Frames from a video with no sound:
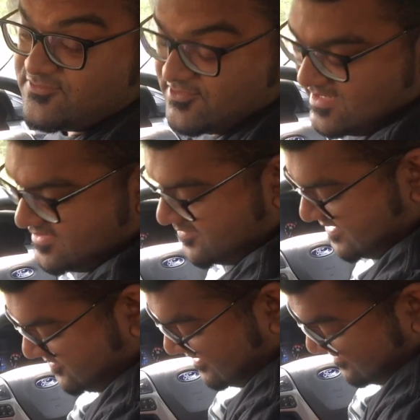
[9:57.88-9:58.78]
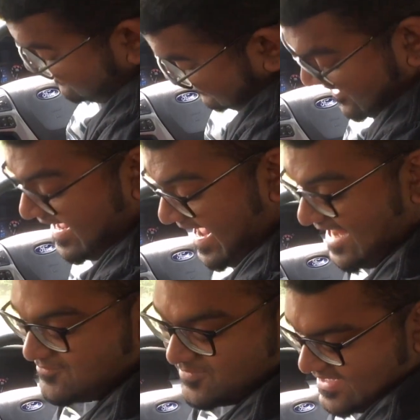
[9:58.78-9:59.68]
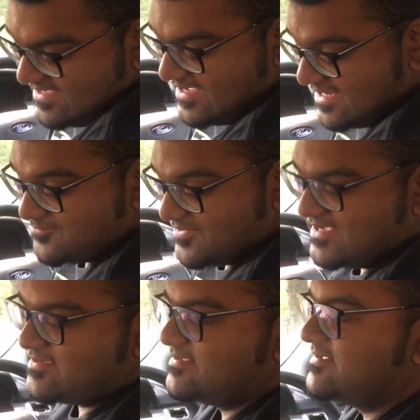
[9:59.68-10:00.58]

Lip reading: your foot handbrake, you get still your handbrake.